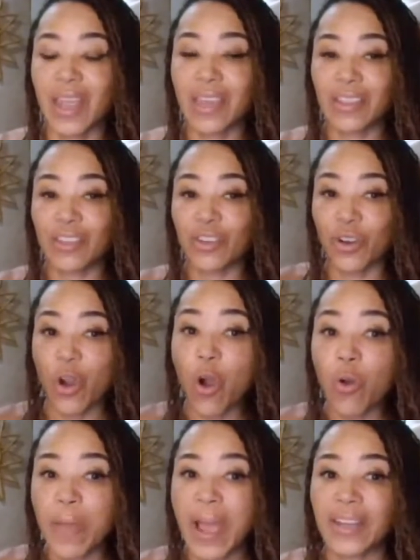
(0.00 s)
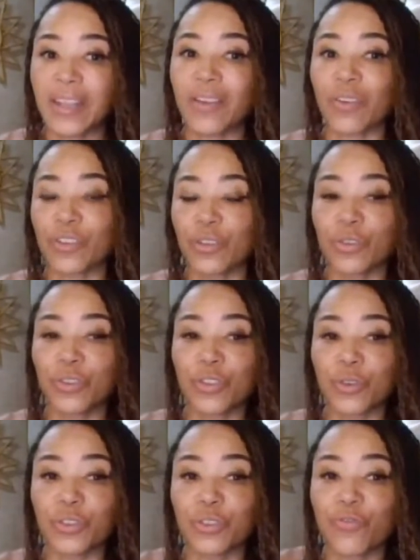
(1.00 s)
And then you're OMADing, or
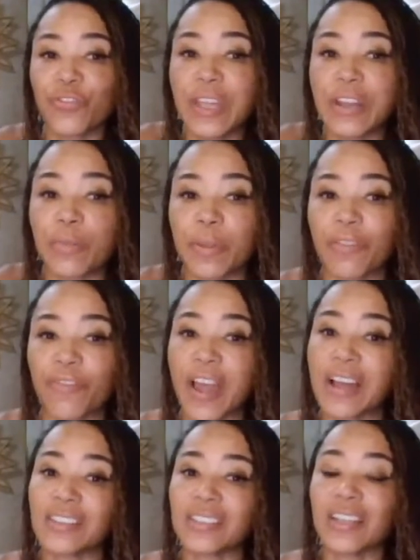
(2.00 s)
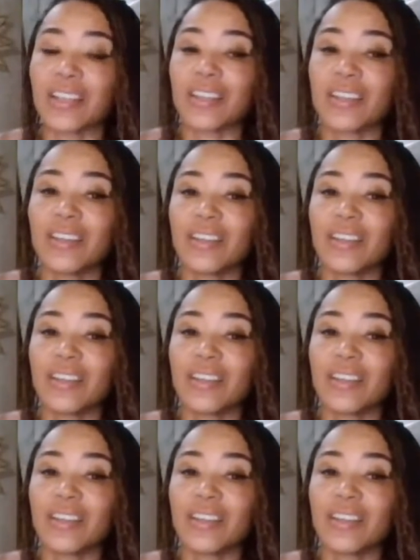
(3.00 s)
you're intermittent fasting,